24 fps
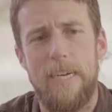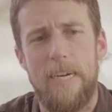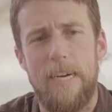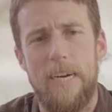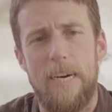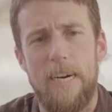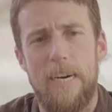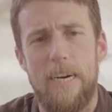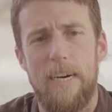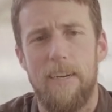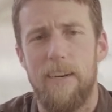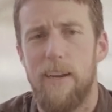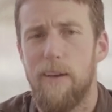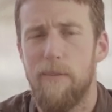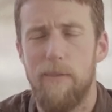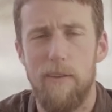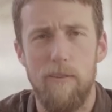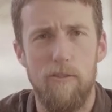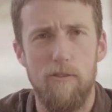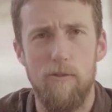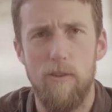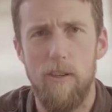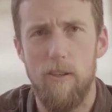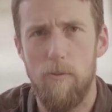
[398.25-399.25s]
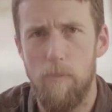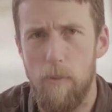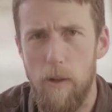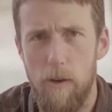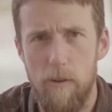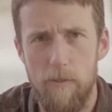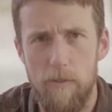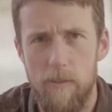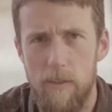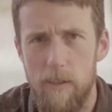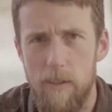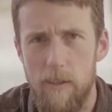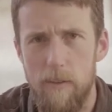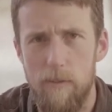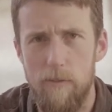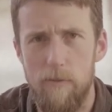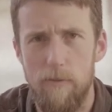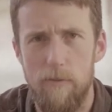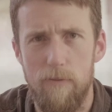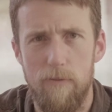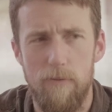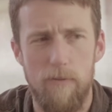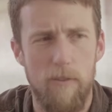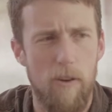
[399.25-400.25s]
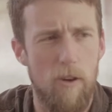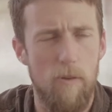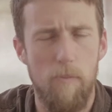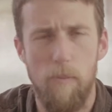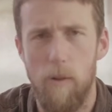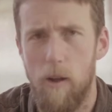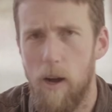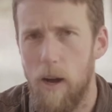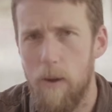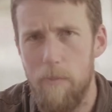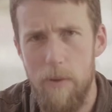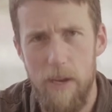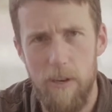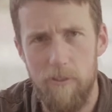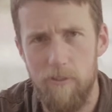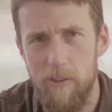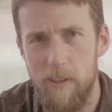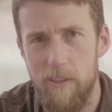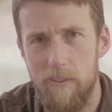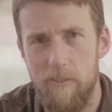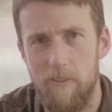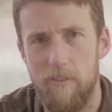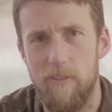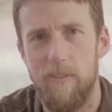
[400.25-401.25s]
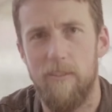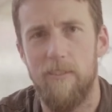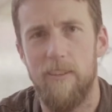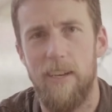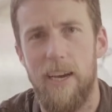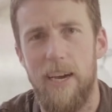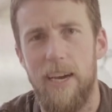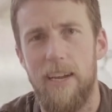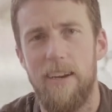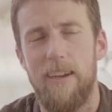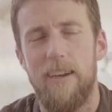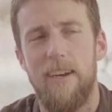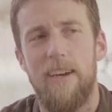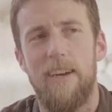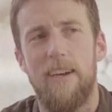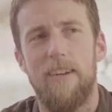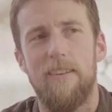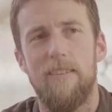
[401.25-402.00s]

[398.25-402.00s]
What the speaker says: Nothing too explosive, no plyometrics just yet,